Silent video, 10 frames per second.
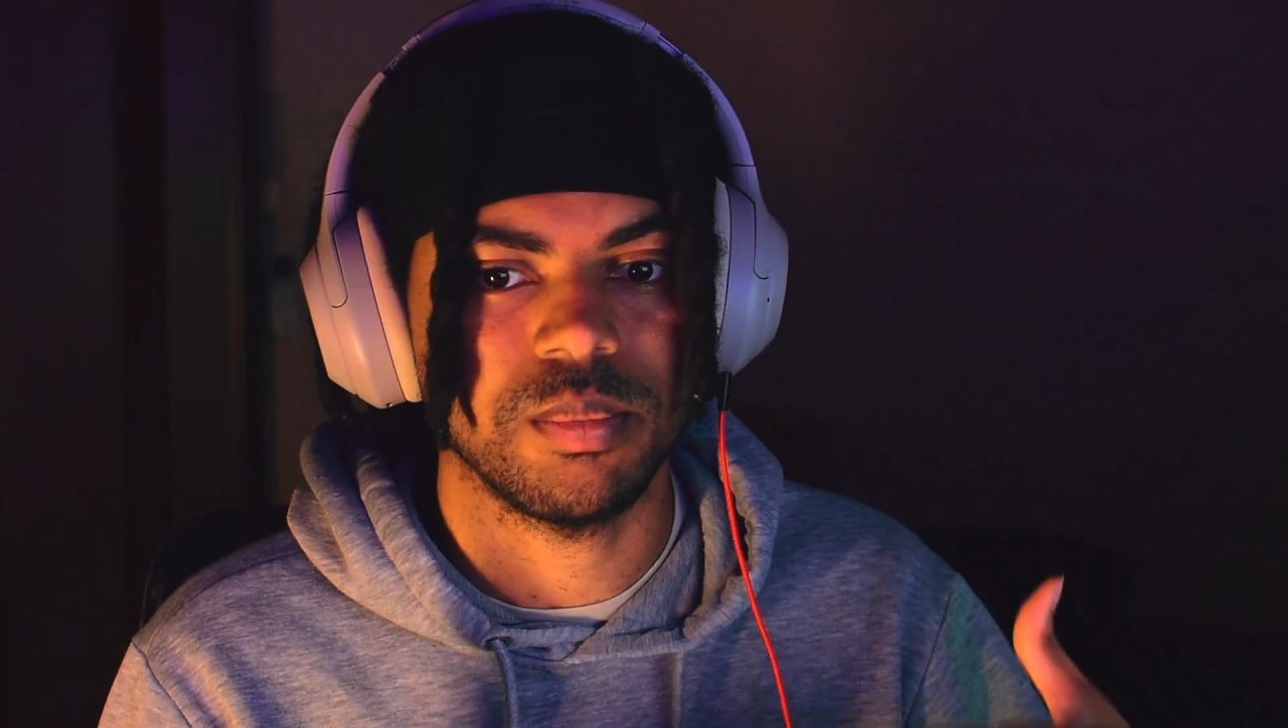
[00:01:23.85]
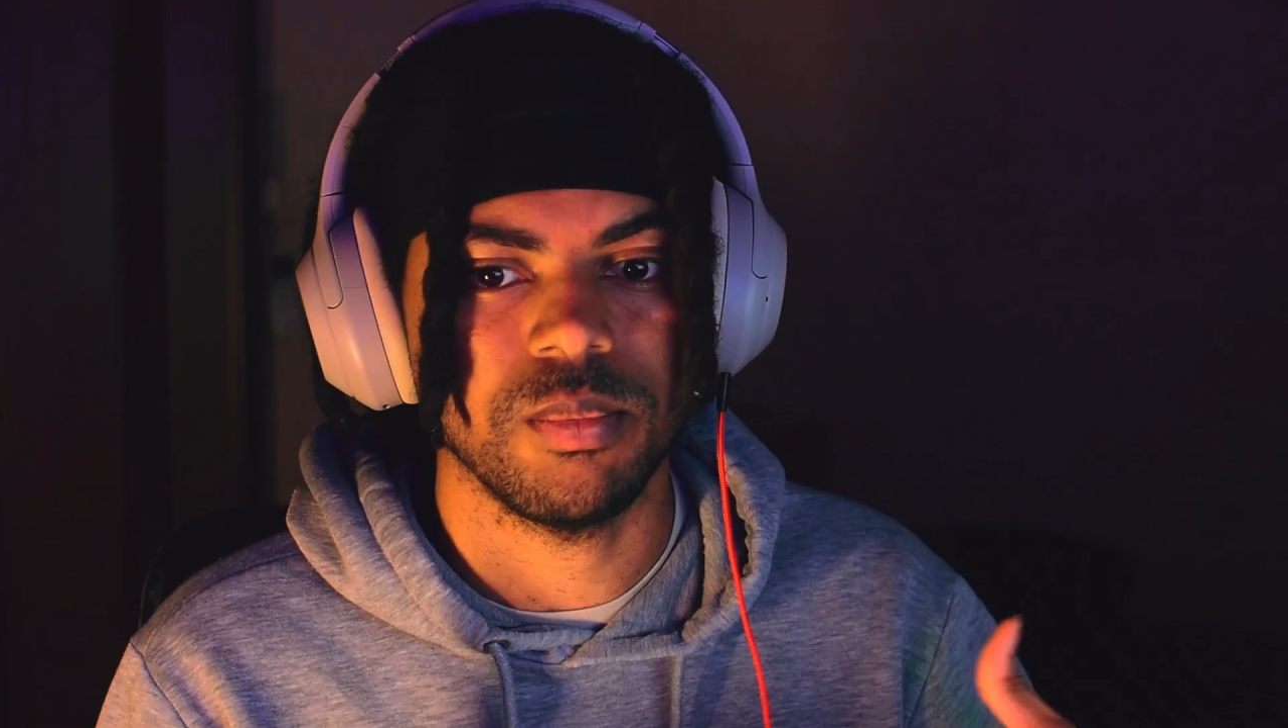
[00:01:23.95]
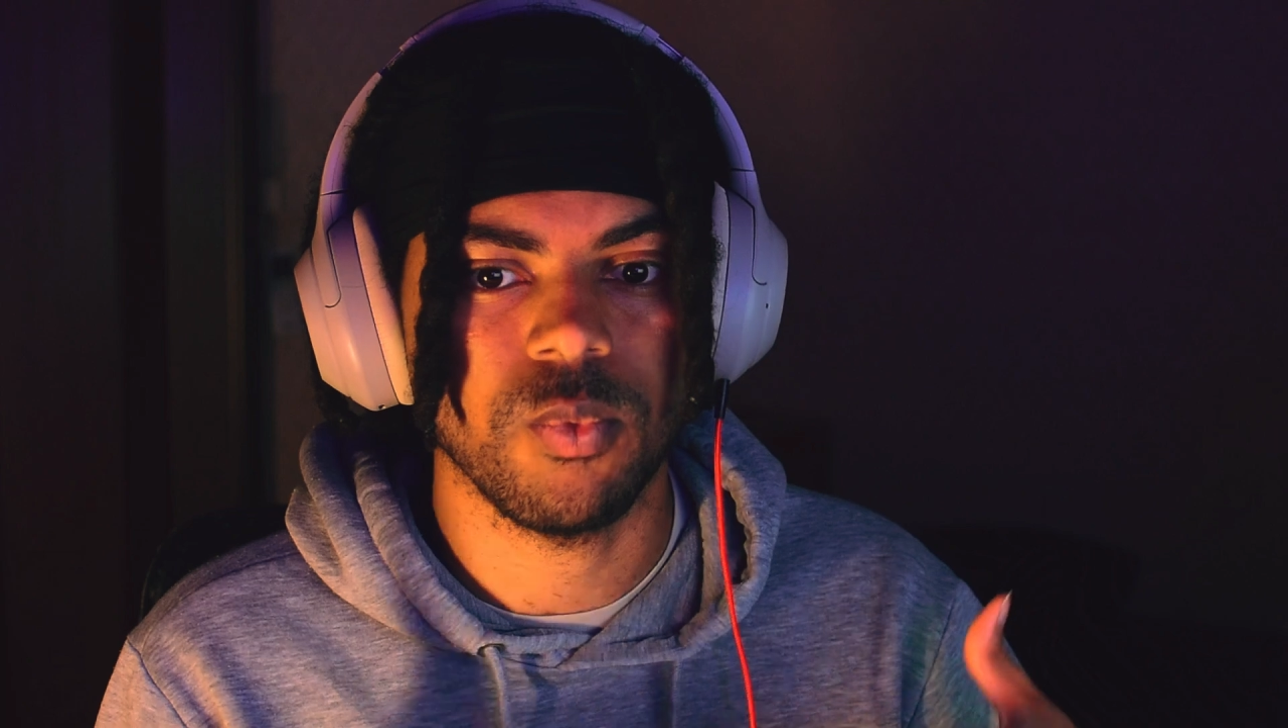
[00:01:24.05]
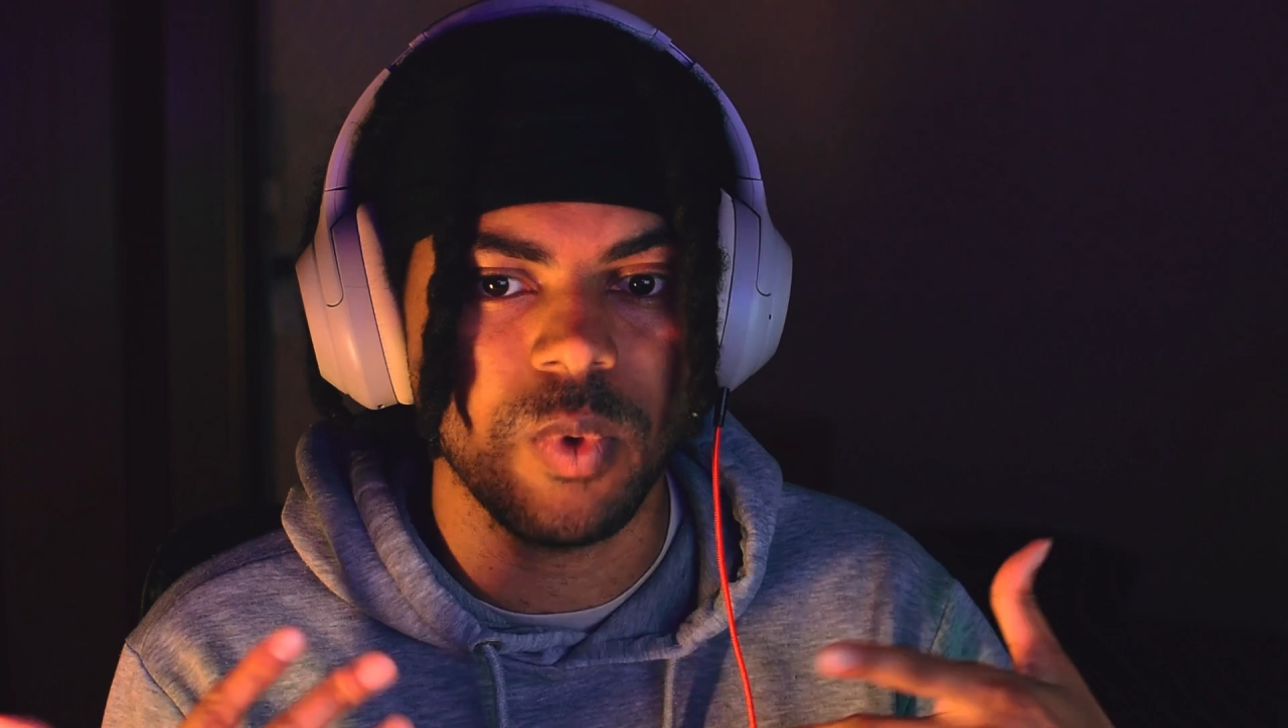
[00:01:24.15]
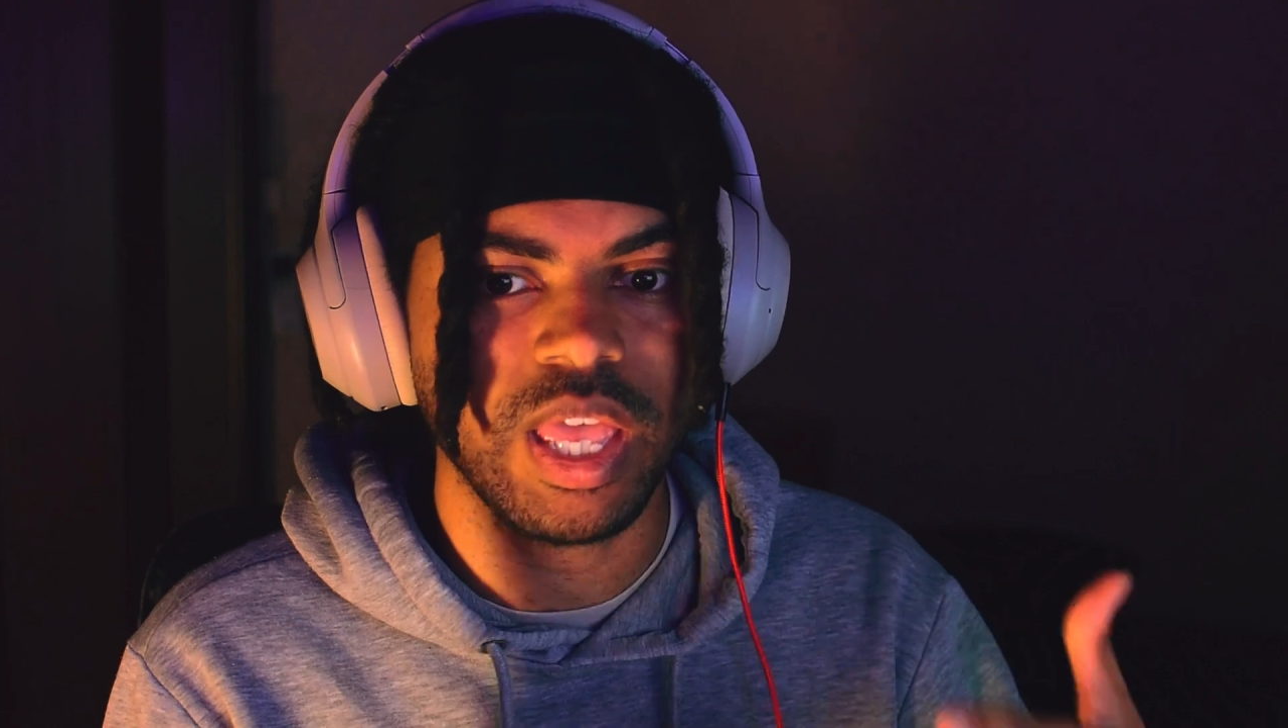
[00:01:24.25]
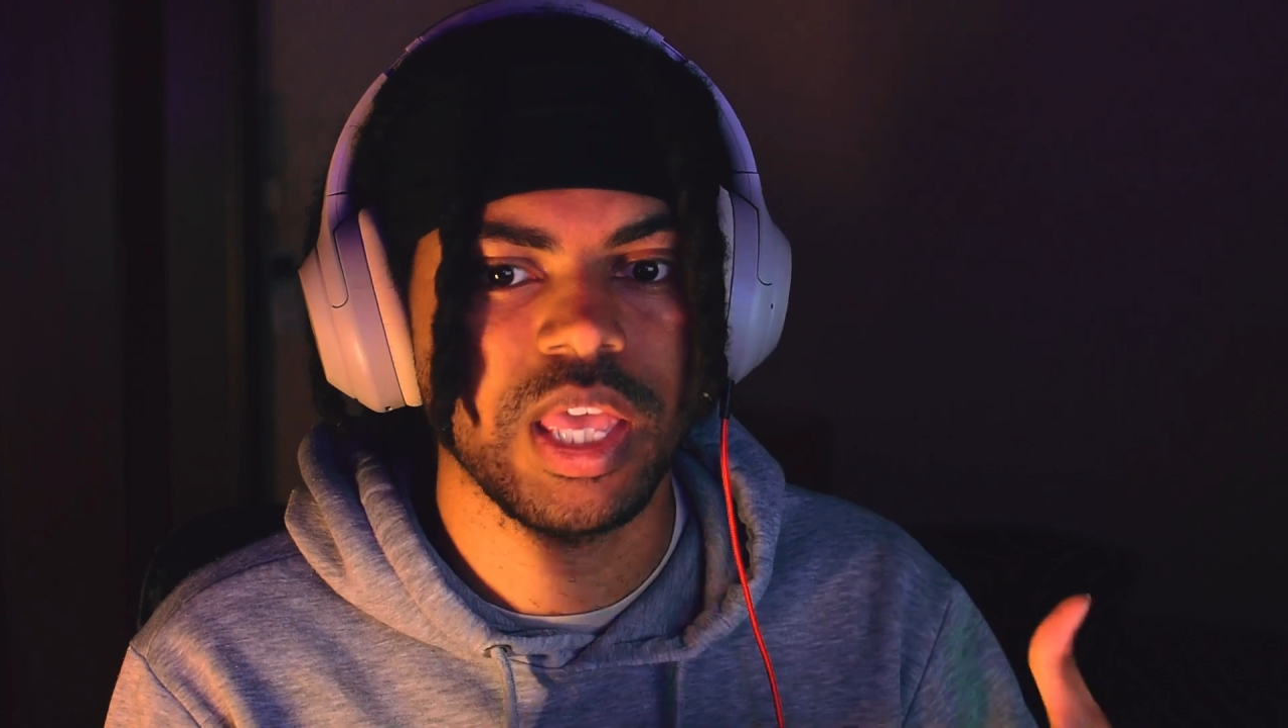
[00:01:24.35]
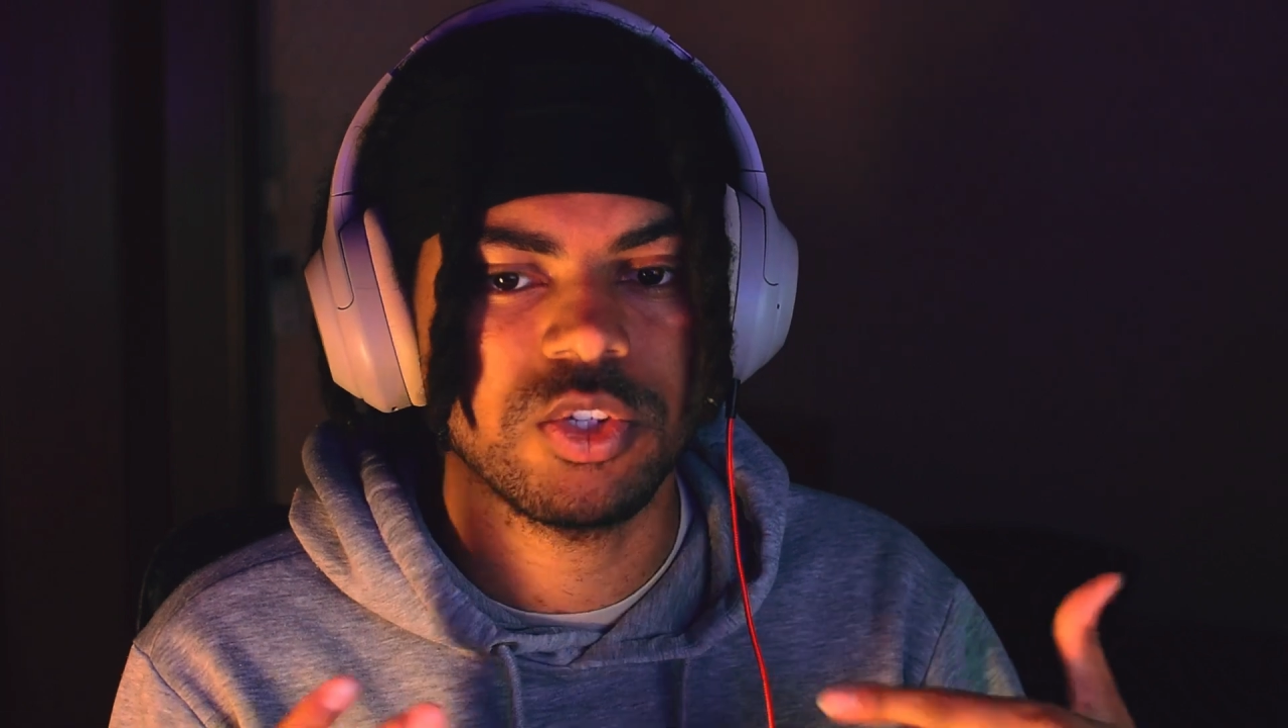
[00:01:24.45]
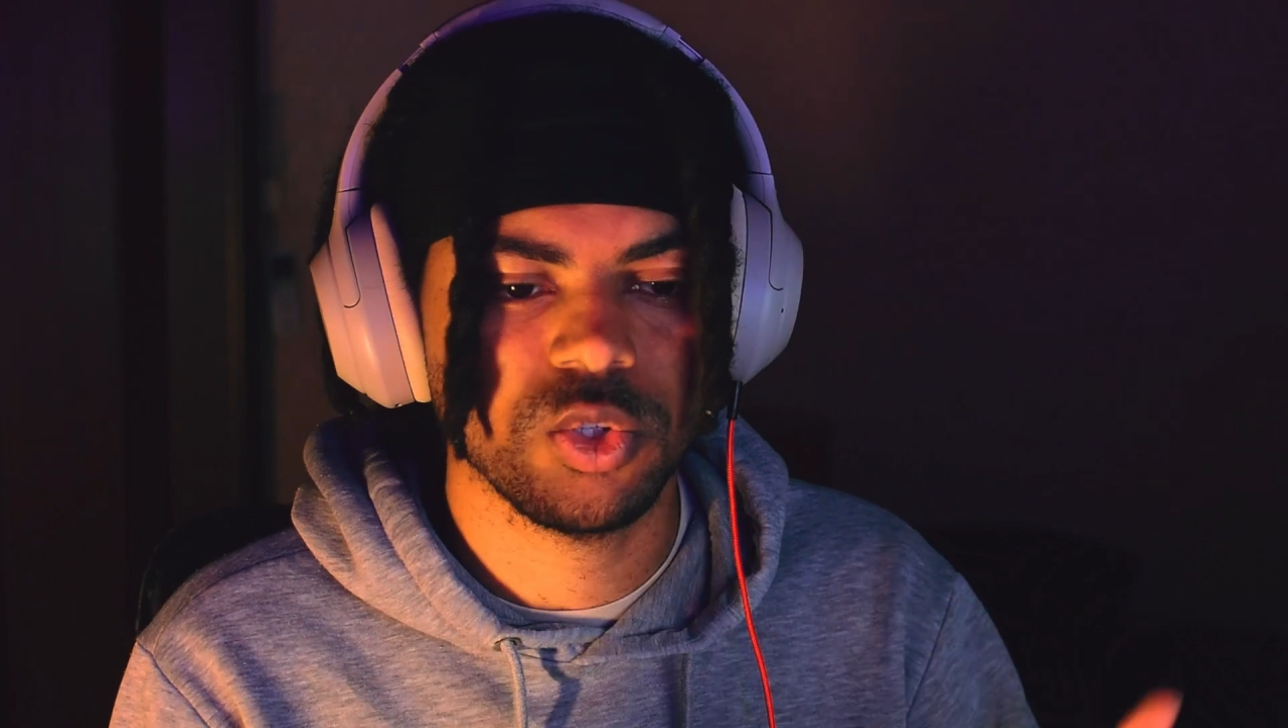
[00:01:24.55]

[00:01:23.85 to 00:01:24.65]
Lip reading: way